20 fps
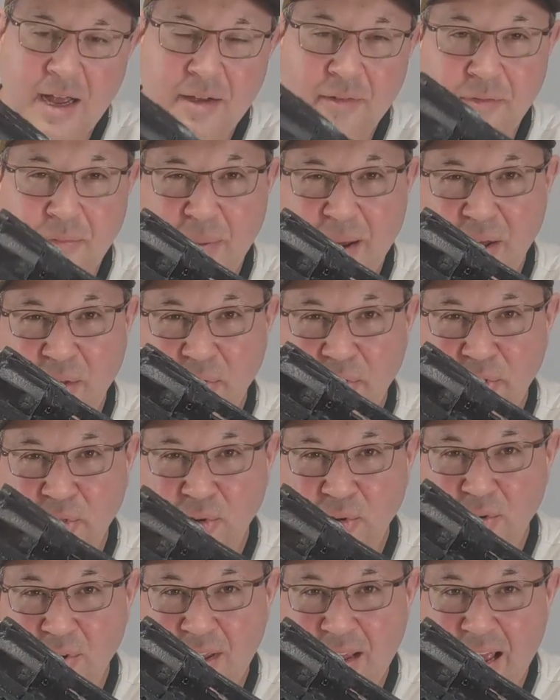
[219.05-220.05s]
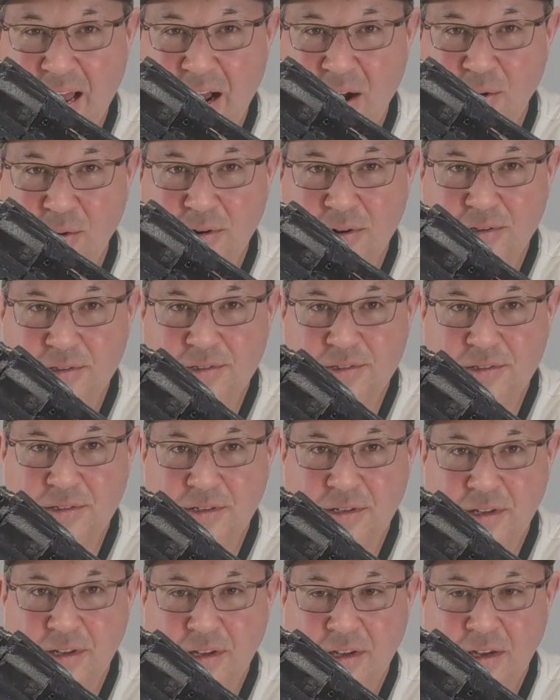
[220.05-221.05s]
have about 30
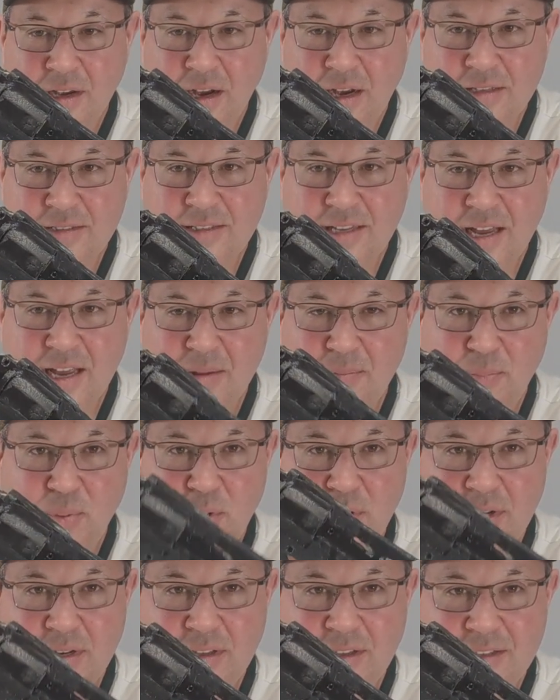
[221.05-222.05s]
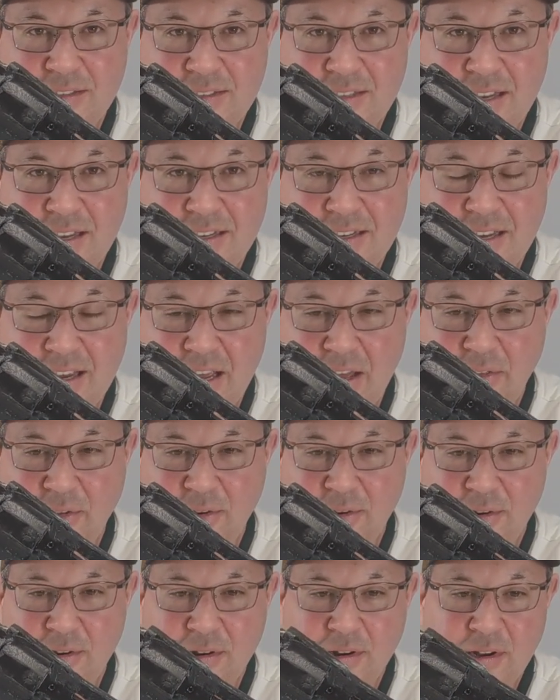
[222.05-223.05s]
hours, I'd say, in putting this thing
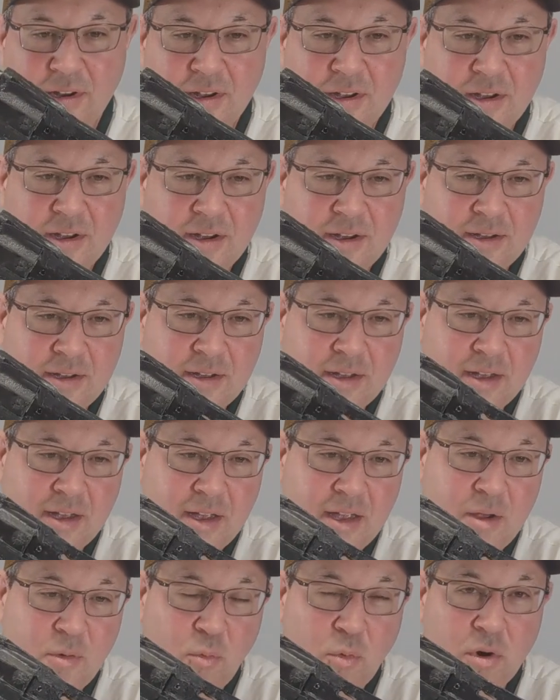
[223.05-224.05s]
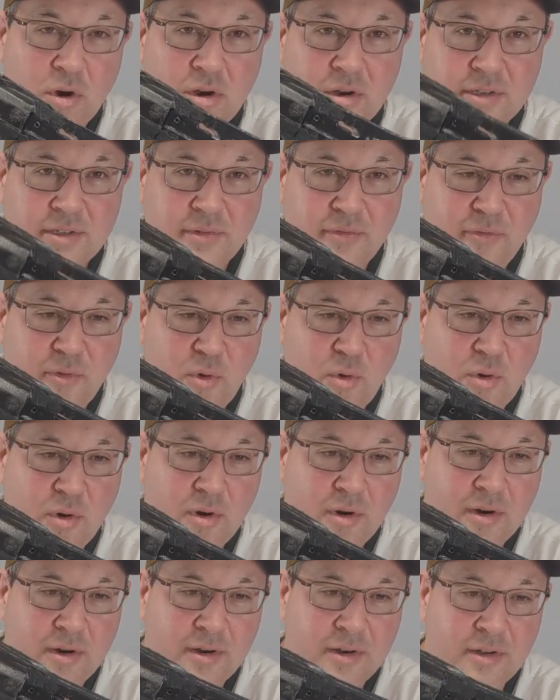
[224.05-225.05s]
together. It worked
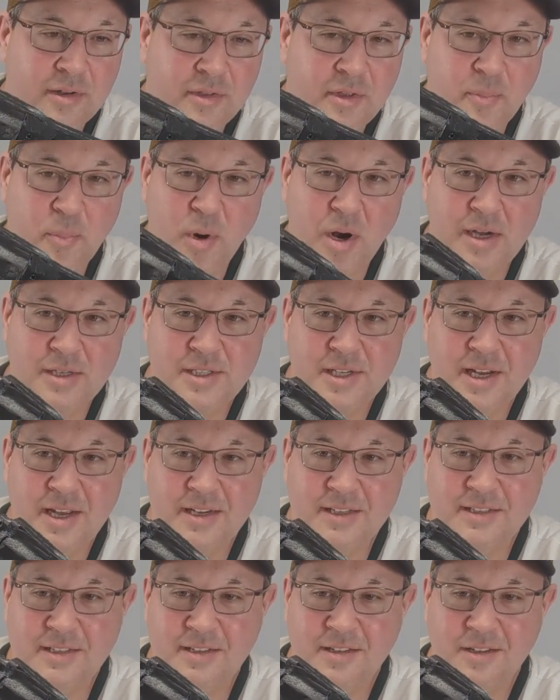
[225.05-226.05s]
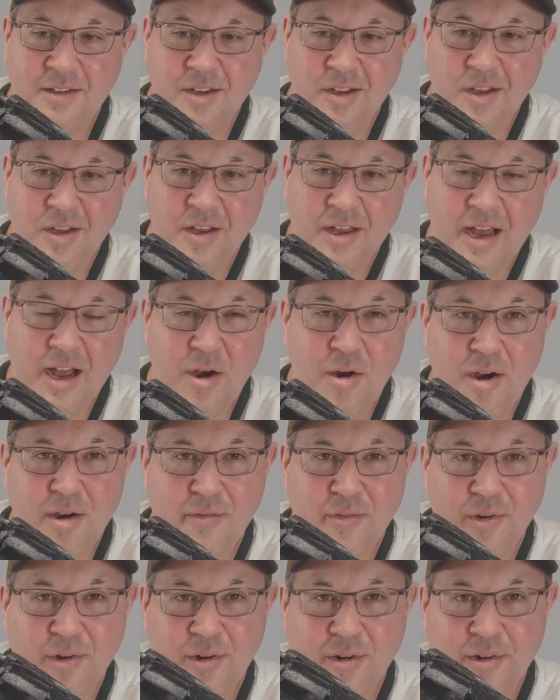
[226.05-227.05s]
for the project.
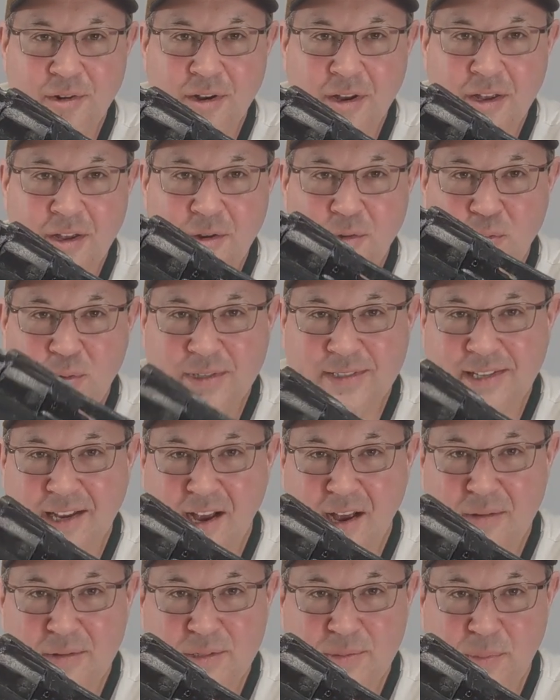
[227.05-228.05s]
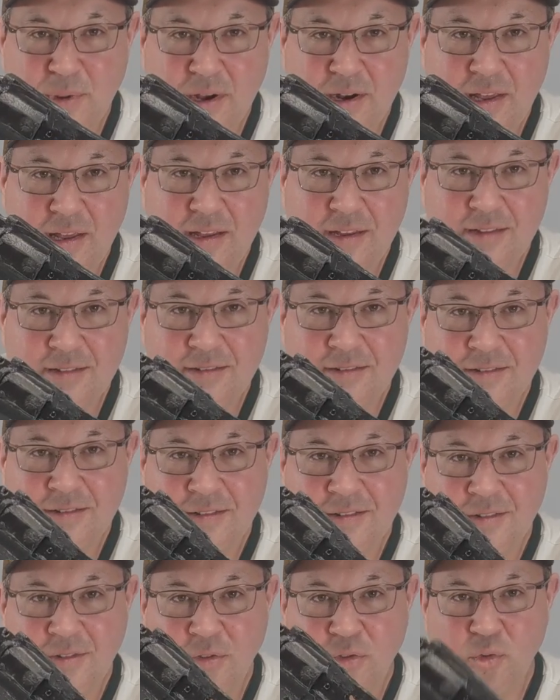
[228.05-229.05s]
However, when time's money,
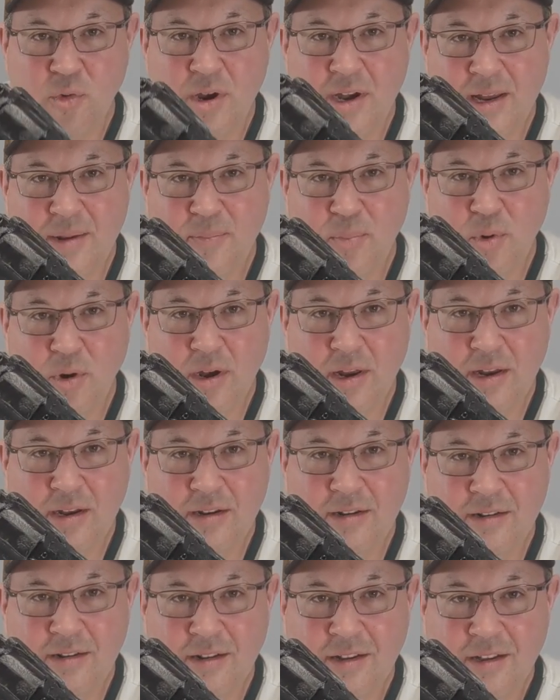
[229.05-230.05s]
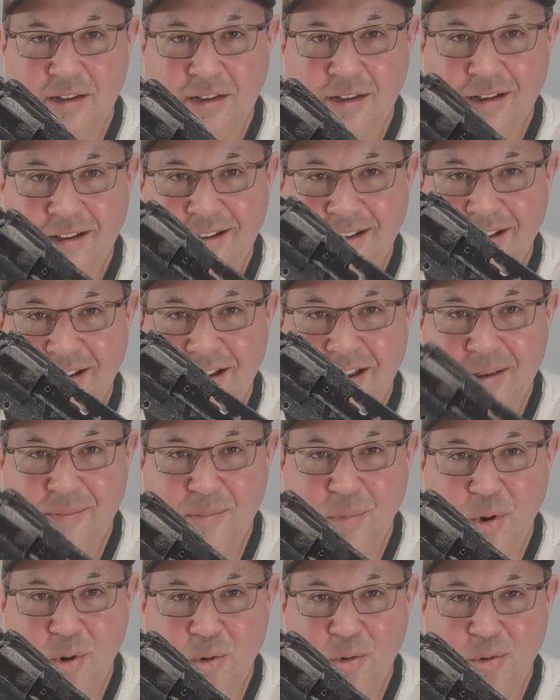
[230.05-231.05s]
3D printing a
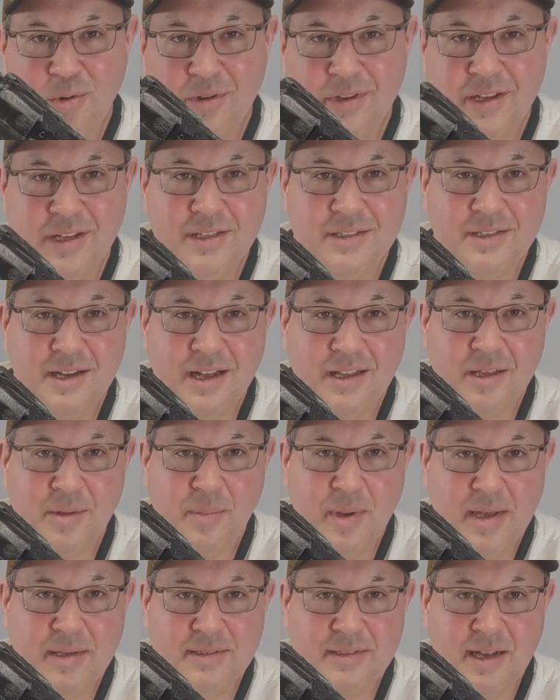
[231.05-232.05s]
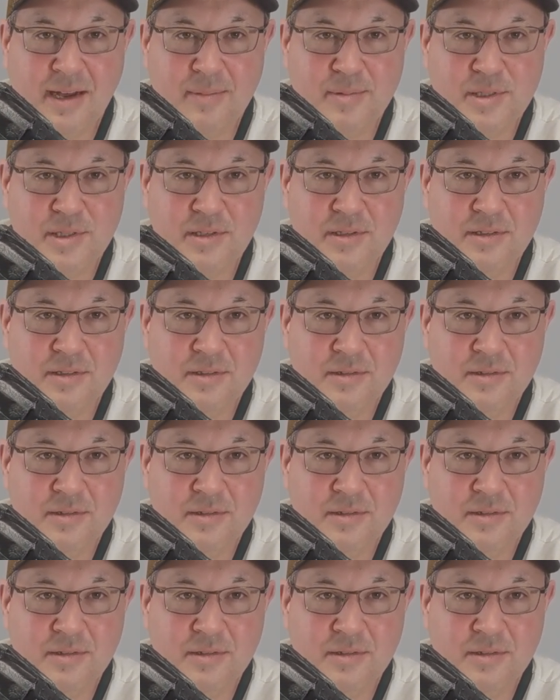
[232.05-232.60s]
mold is not the best option.